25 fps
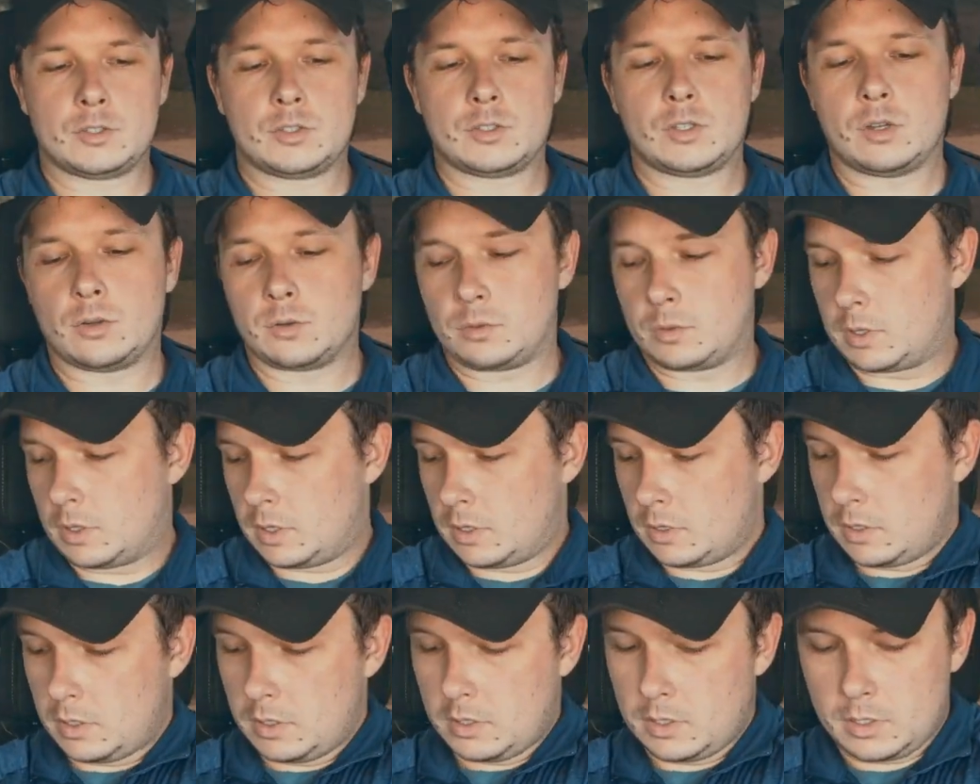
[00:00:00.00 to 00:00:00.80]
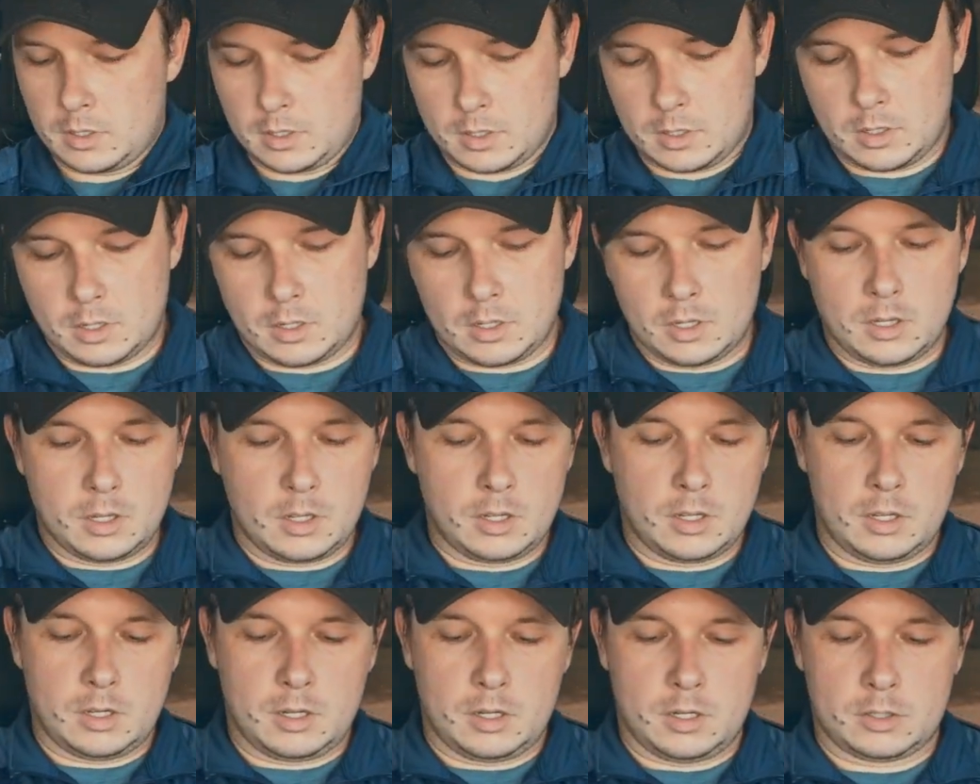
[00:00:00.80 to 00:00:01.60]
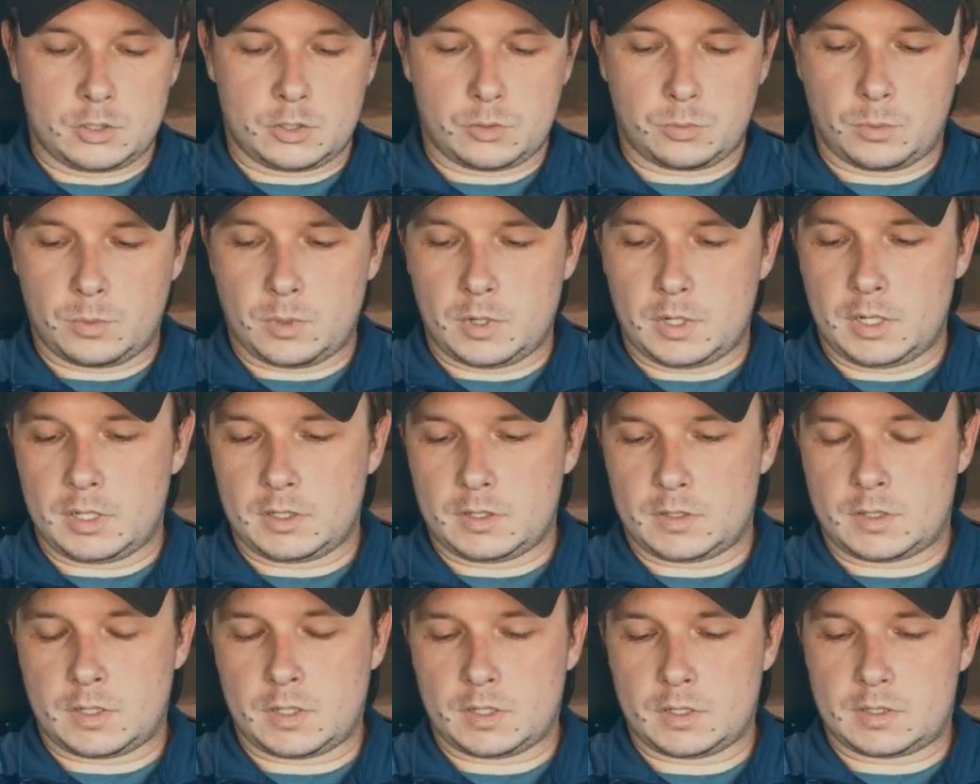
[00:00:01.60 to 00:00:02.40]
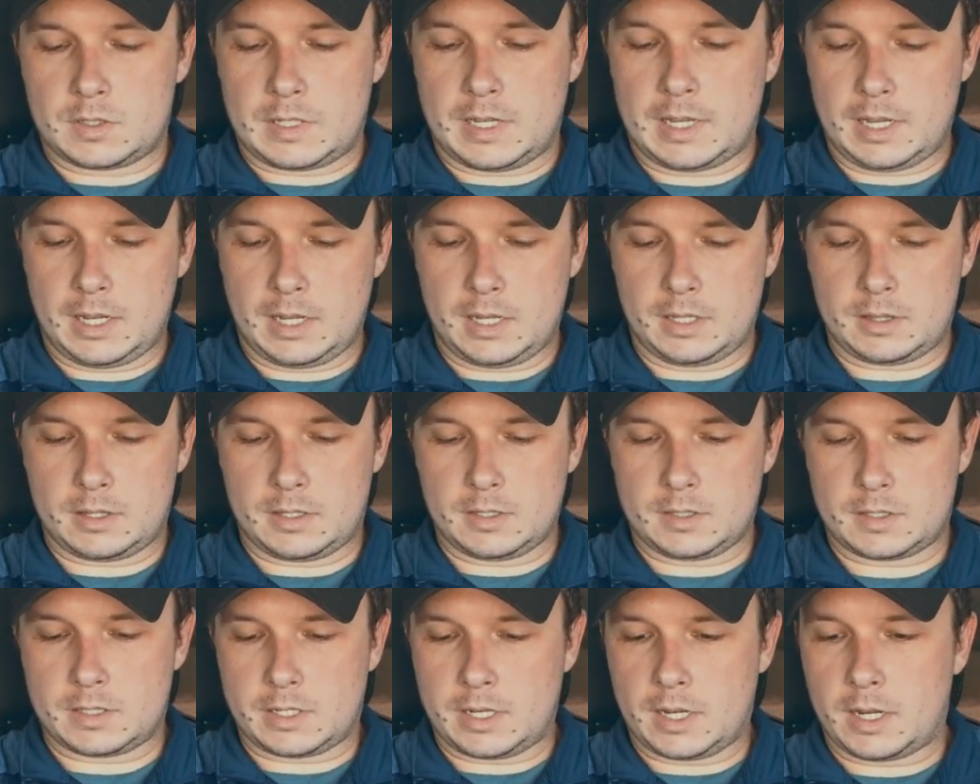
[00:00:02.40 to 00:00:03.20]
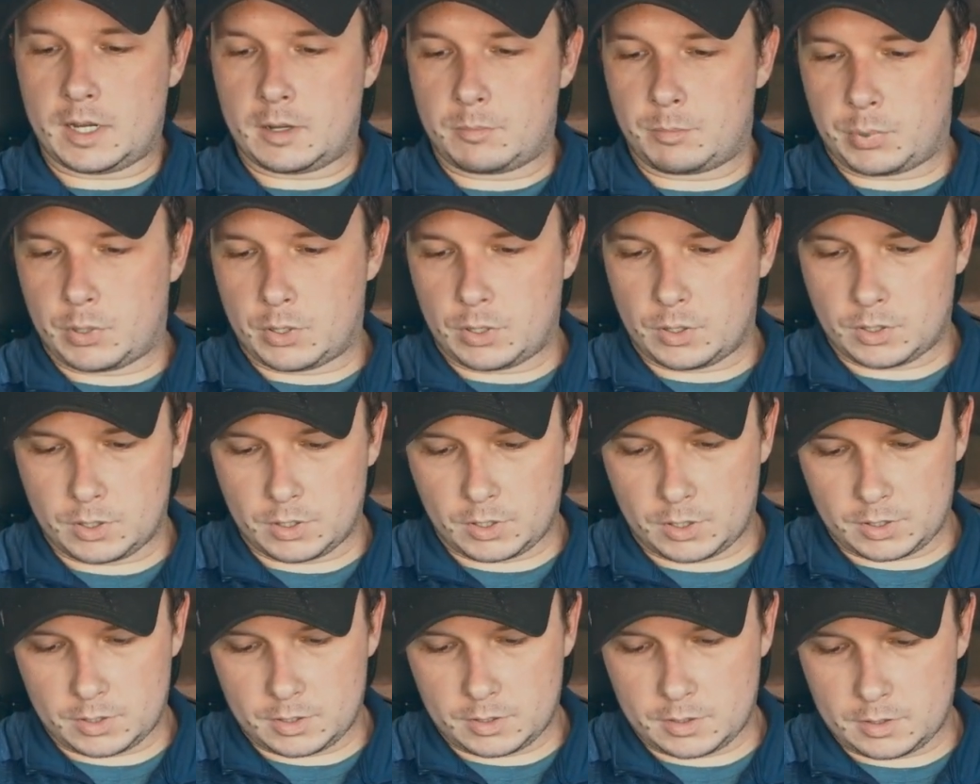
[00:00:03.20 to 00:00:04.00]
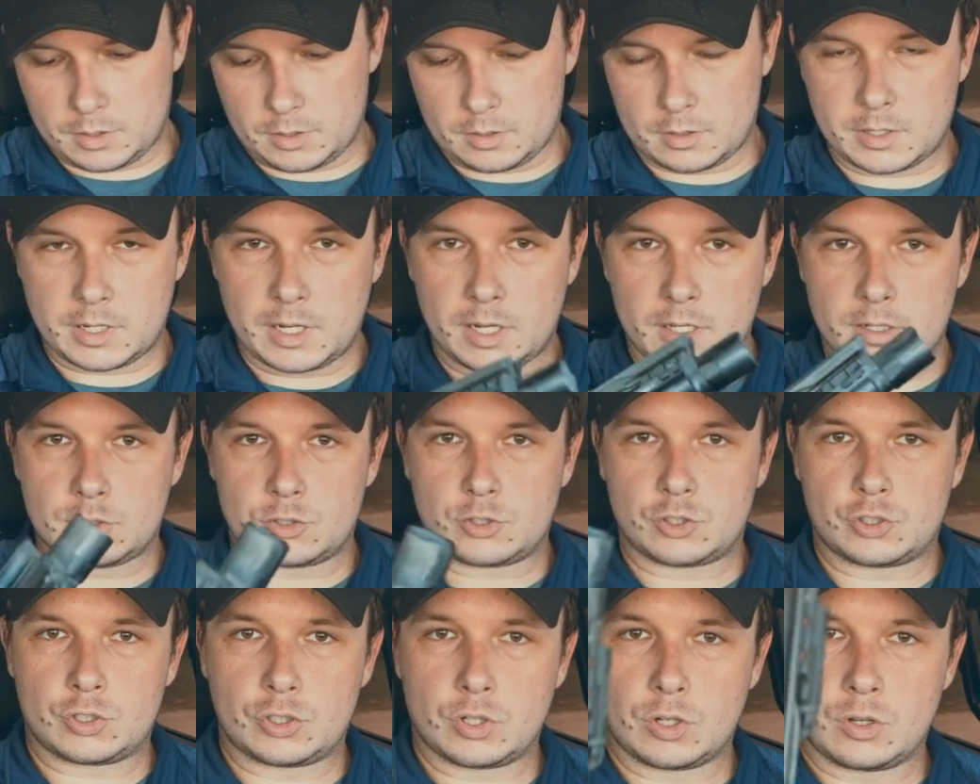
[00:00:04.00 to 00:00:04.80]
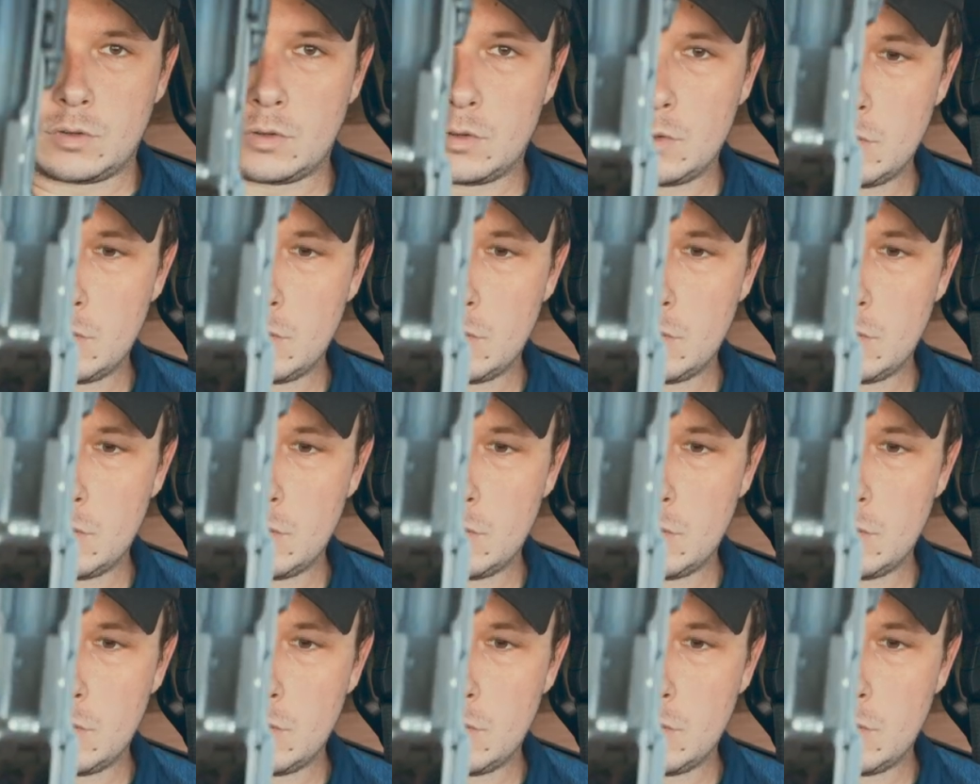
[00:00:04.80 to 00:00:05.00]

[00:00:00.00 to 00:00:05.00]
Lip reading: So just wanted to take this guy apart, kind of show